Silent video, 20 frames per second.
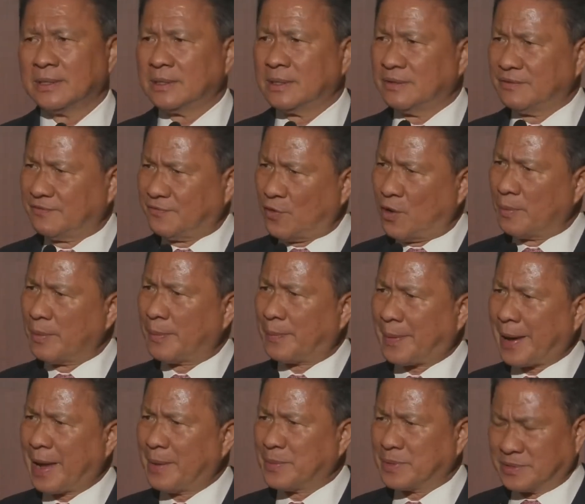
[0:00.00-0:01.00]
former
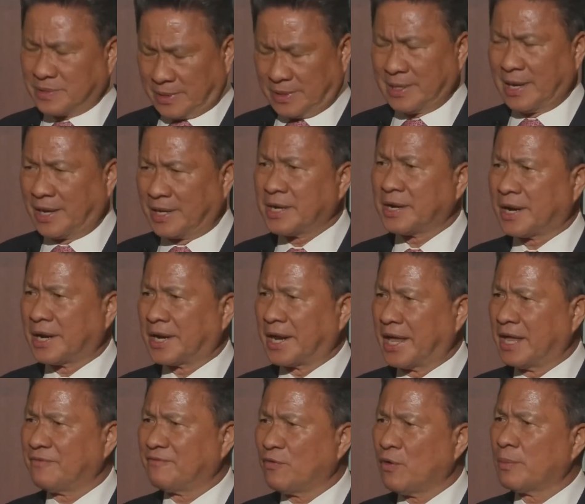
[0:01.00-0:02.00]
Prime Minister, in
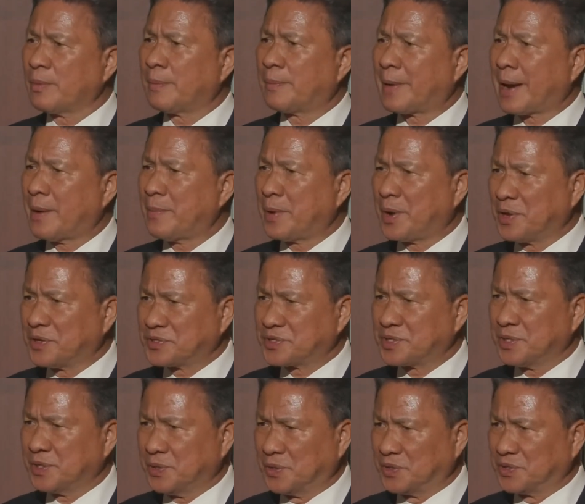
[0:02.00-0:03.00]
1998, former Prime
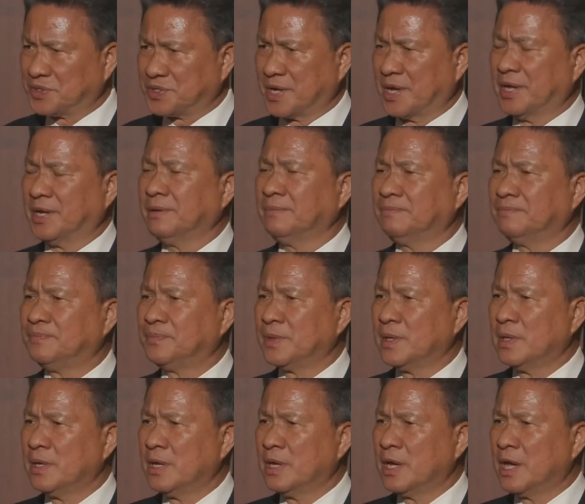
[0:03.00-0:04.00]
Minister Hun Sen
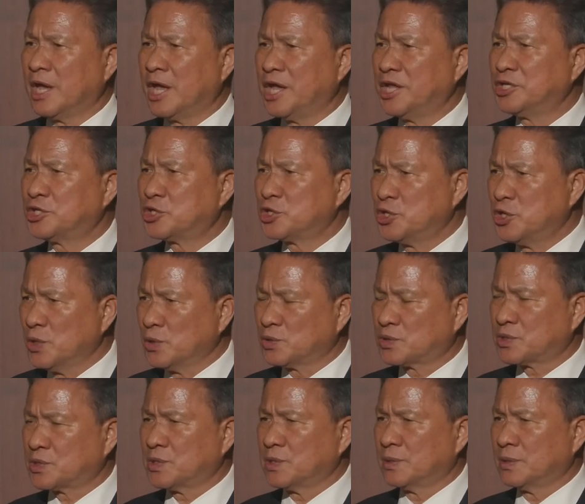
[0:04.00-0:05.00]

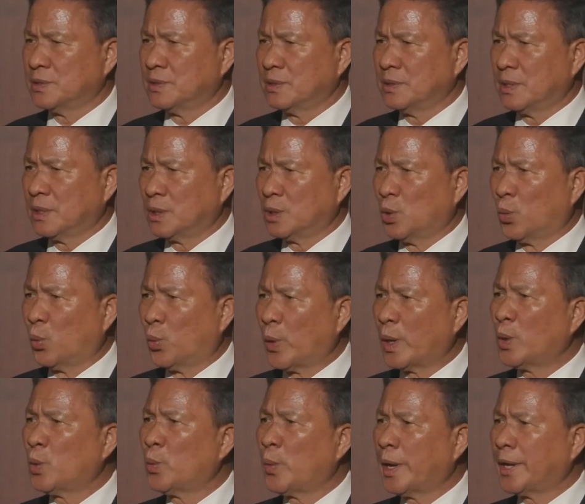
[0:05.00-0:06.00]
introduced the
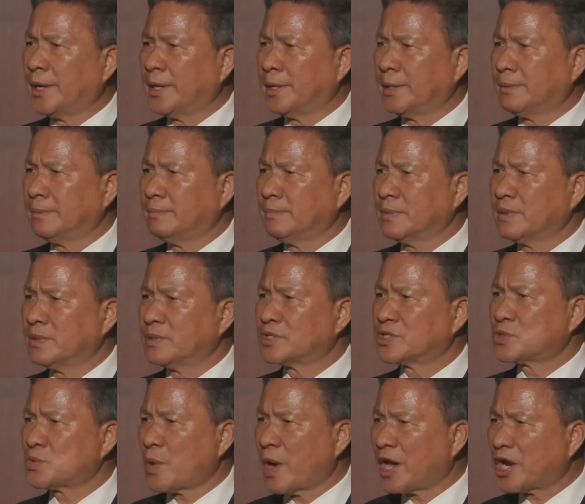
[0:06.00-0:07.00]
win-win
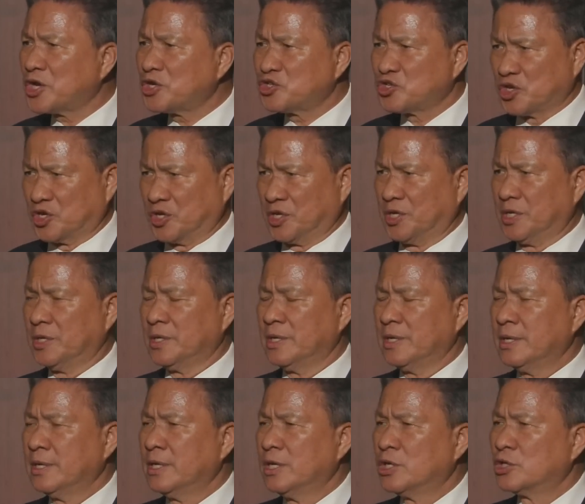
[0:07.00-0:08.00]
strategy
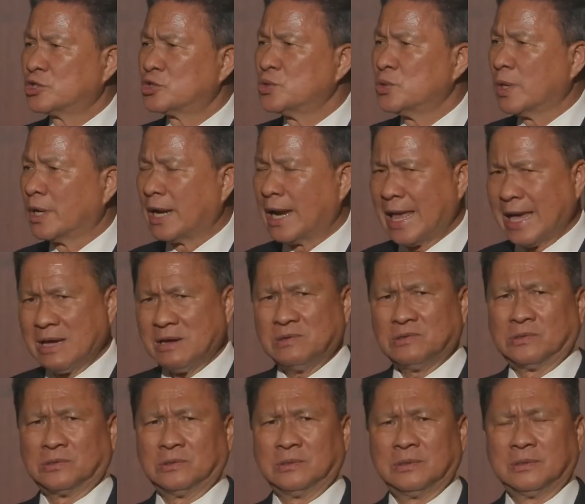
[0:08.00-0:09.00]
to
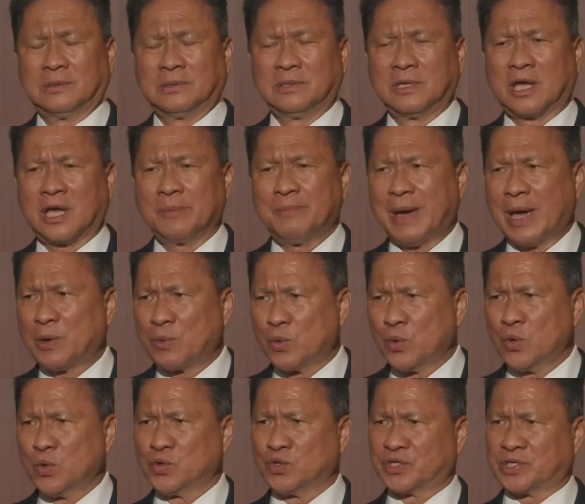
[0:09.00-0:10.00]
allow the Khmer
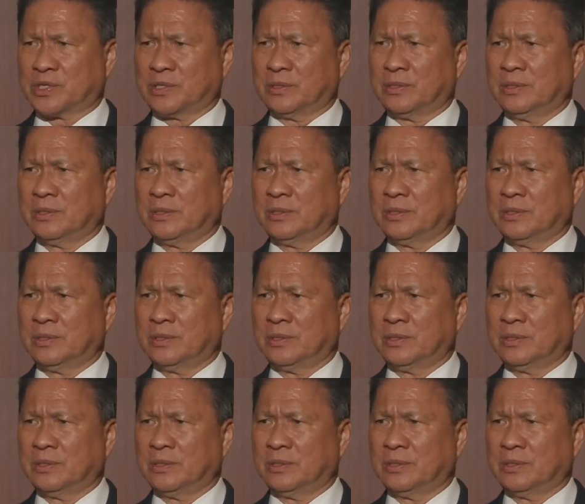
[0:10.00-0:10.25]
Rouge